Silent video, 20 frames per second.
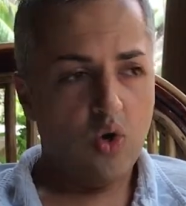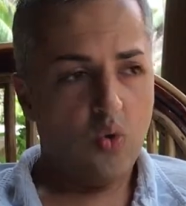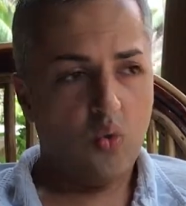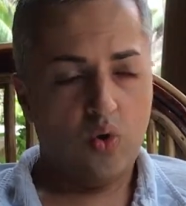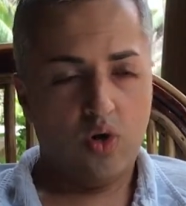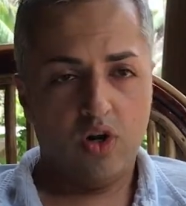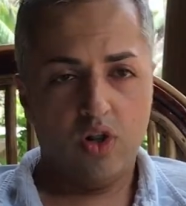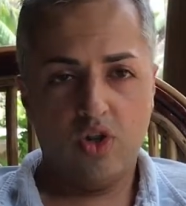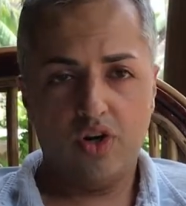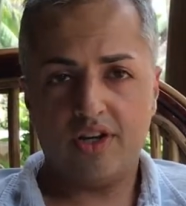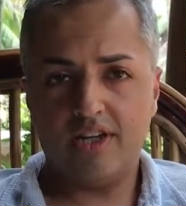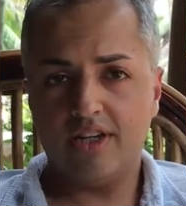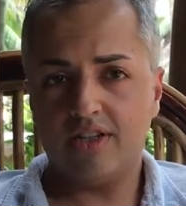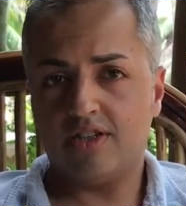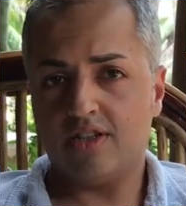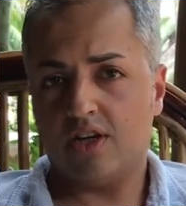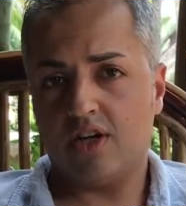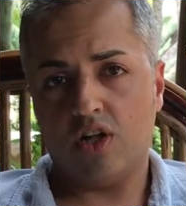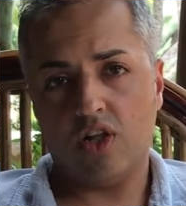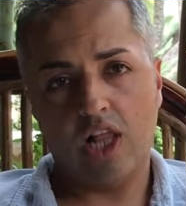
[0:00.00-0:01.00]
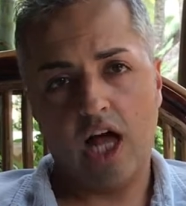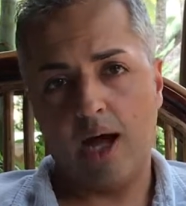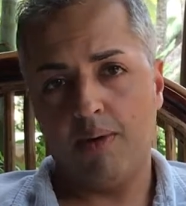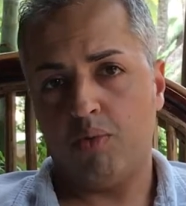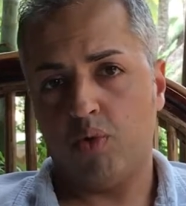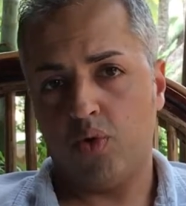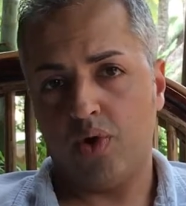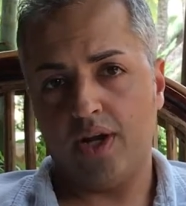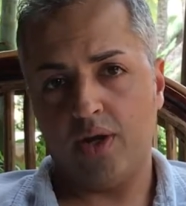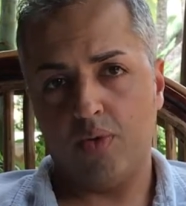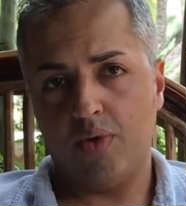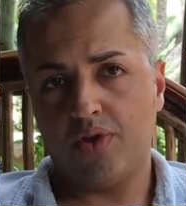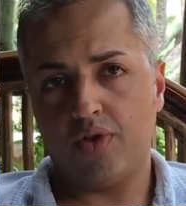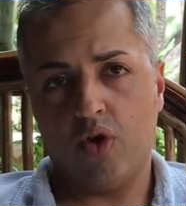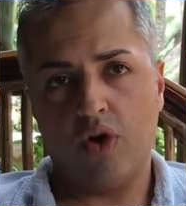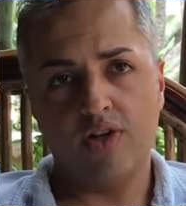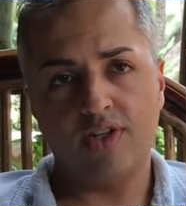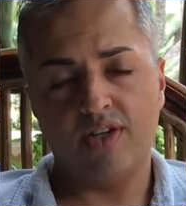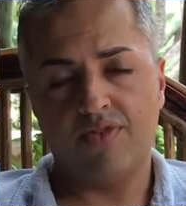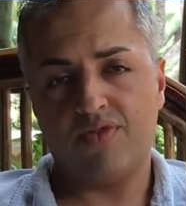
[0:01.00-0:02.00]
We're looking to collaborate with
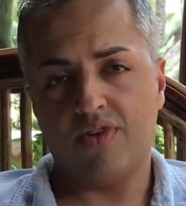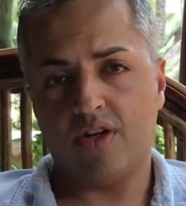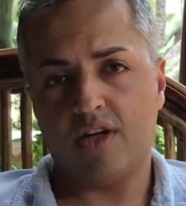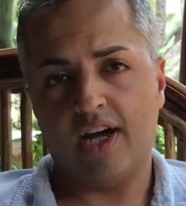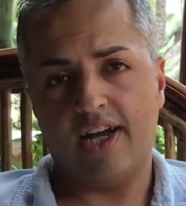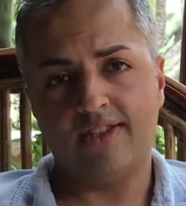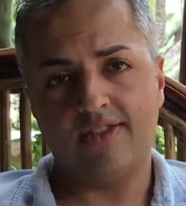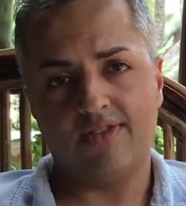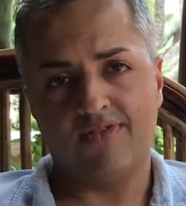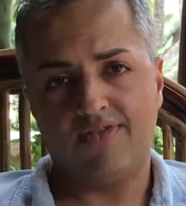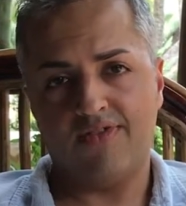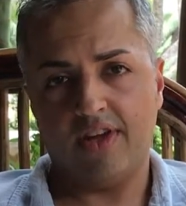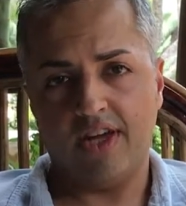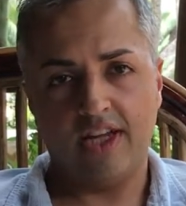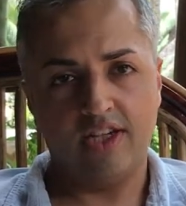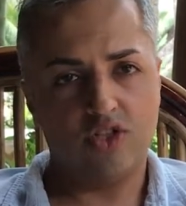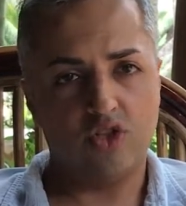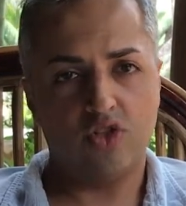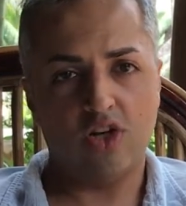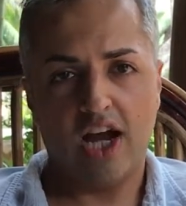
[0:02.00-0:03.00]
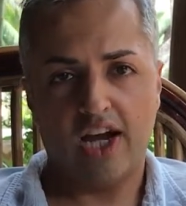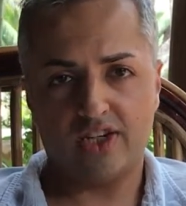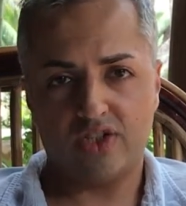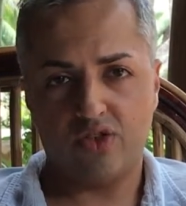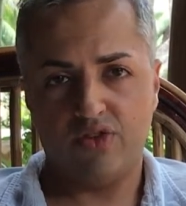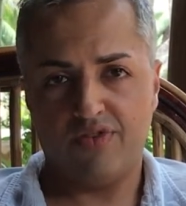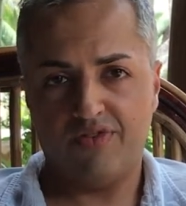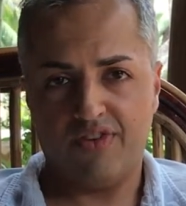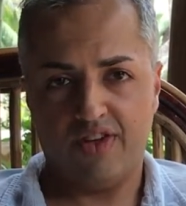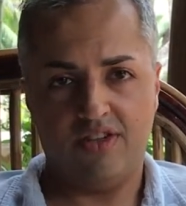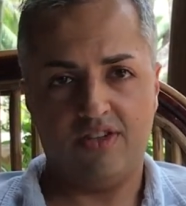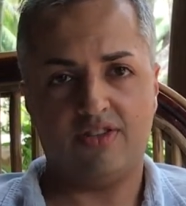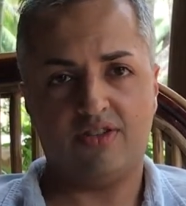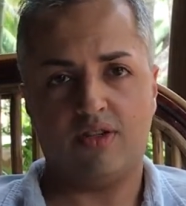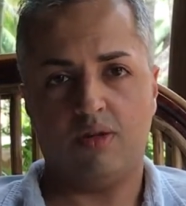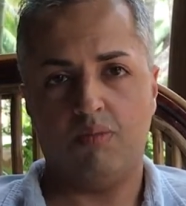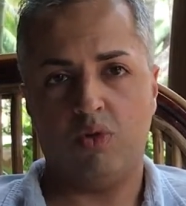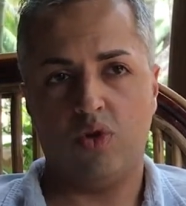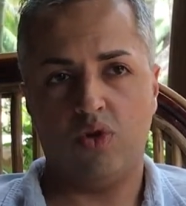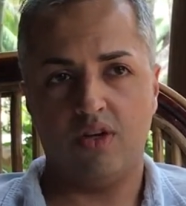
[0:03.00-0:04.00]
all different kinds of international fitness
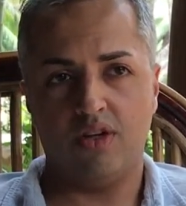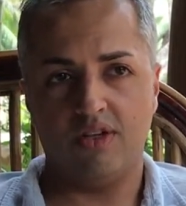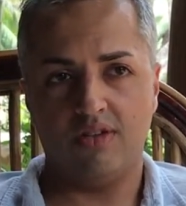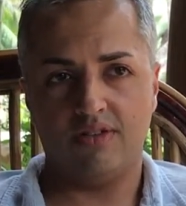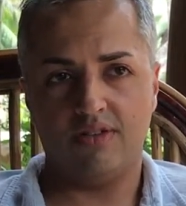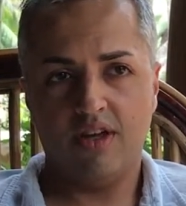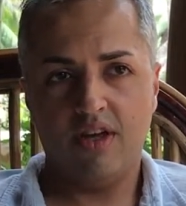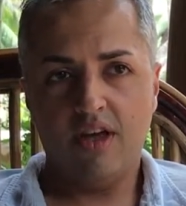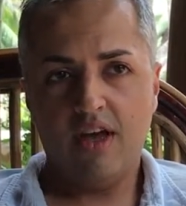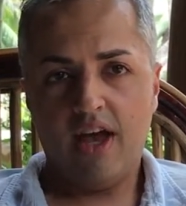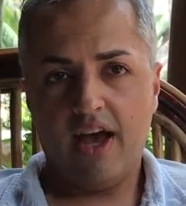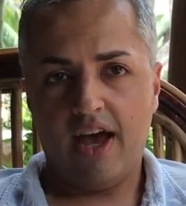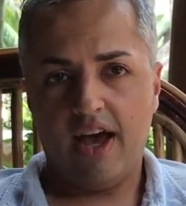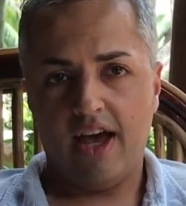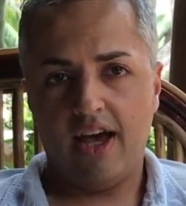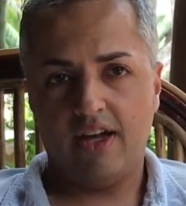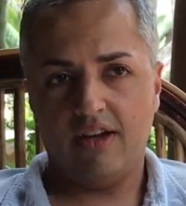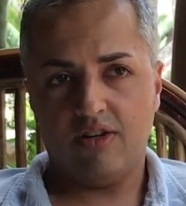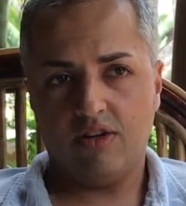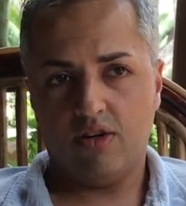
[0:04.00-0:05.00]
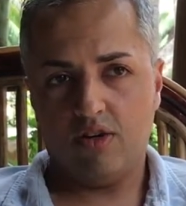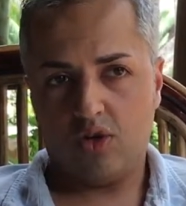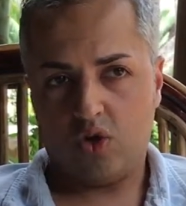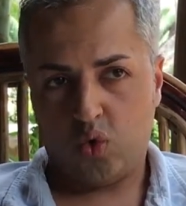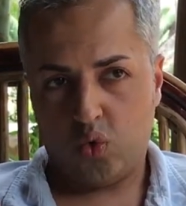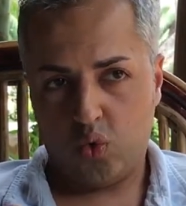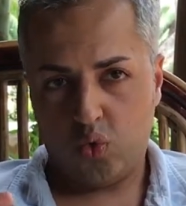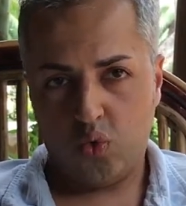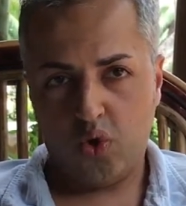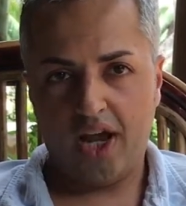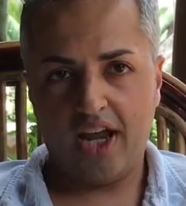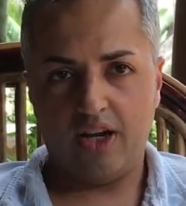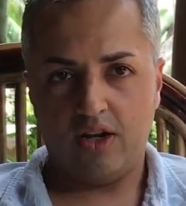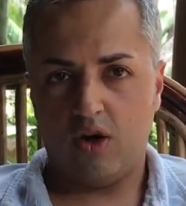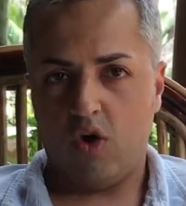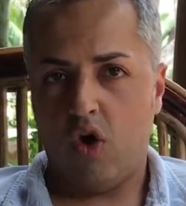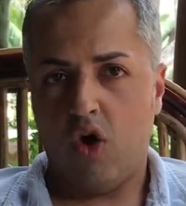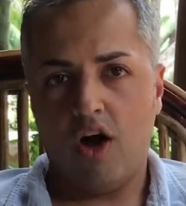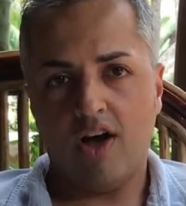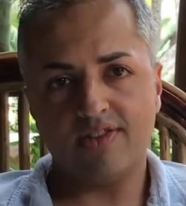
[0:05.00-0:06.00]
communities and create
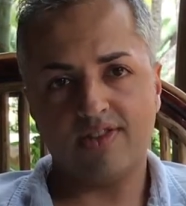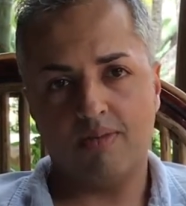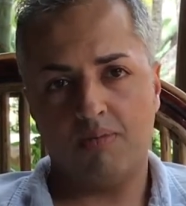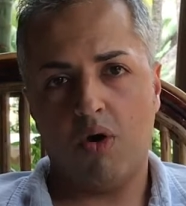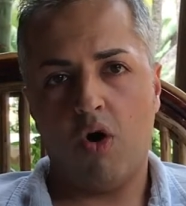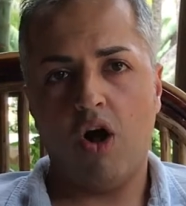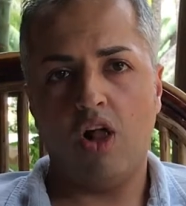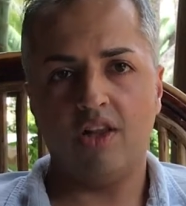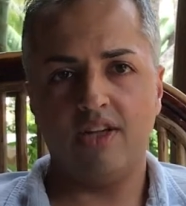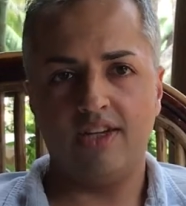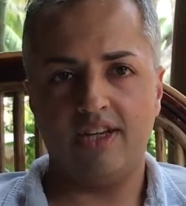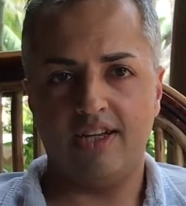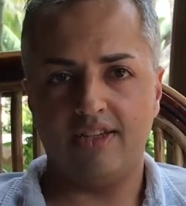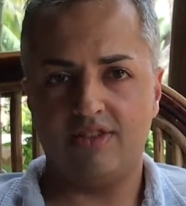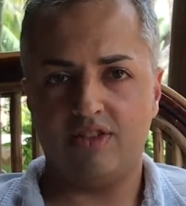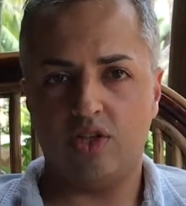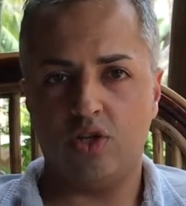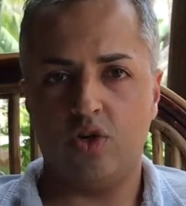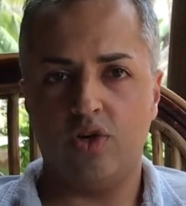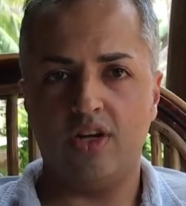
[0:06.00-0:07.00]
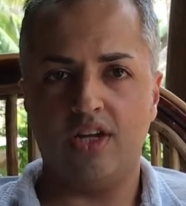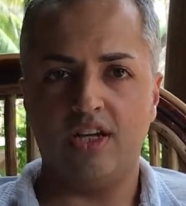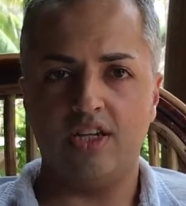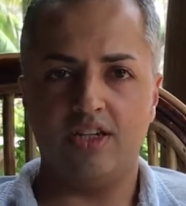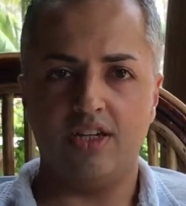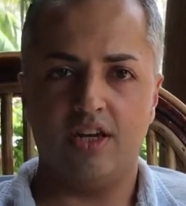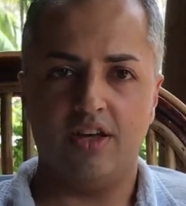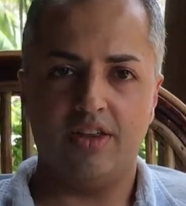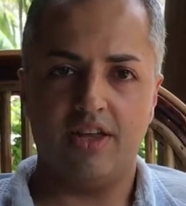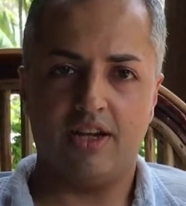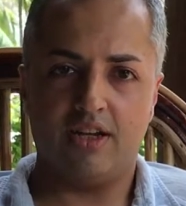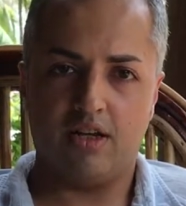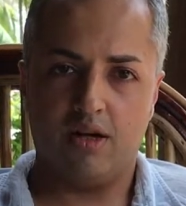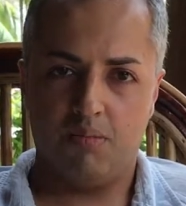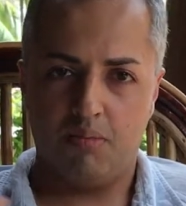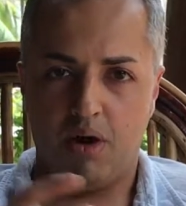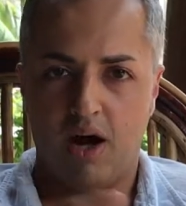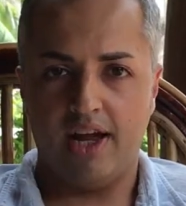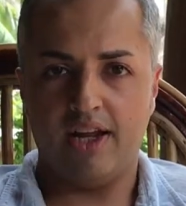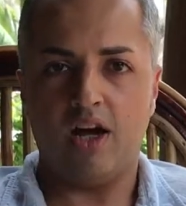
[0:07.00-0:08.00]
awesome holidays here in India that
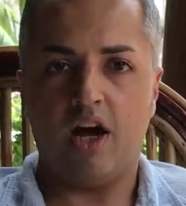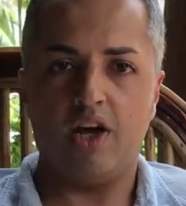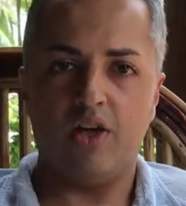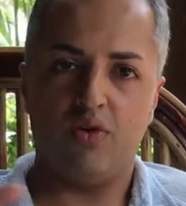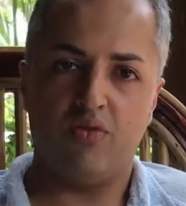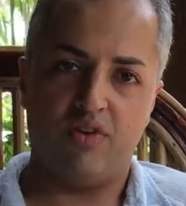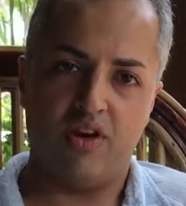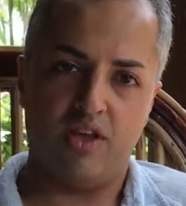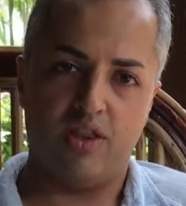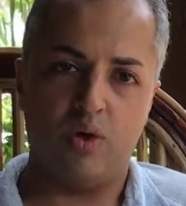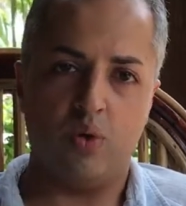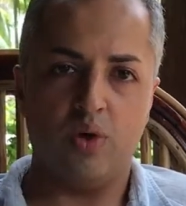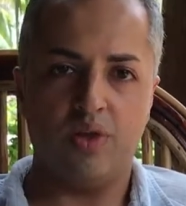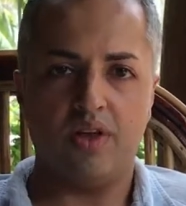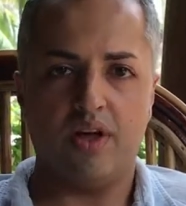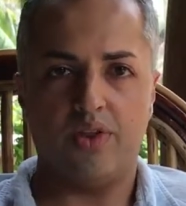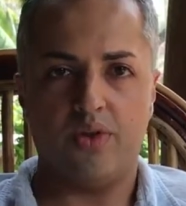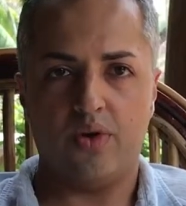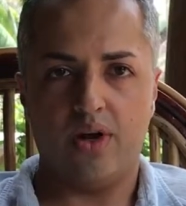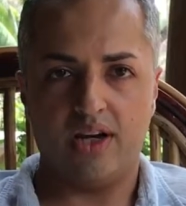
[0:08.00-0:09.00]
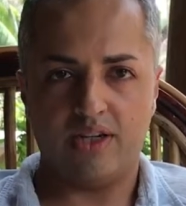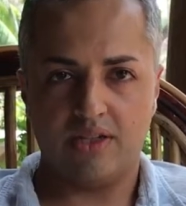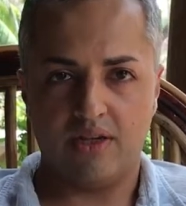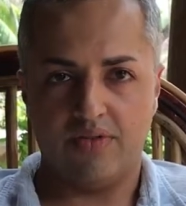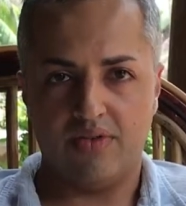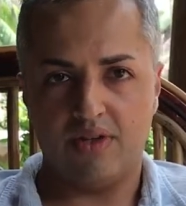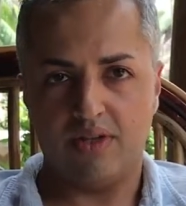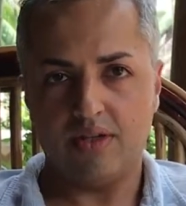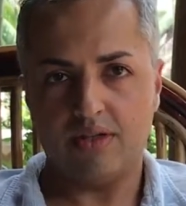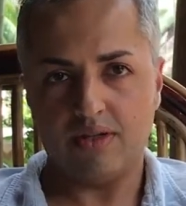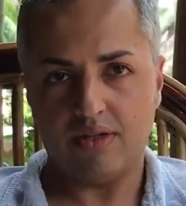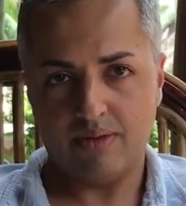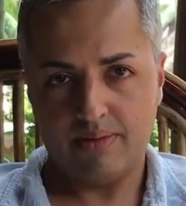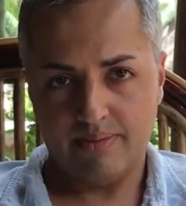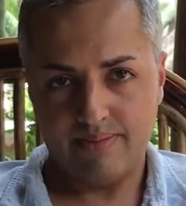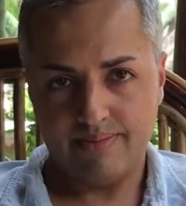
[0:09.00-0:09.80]
combine Ayurveda with other activities.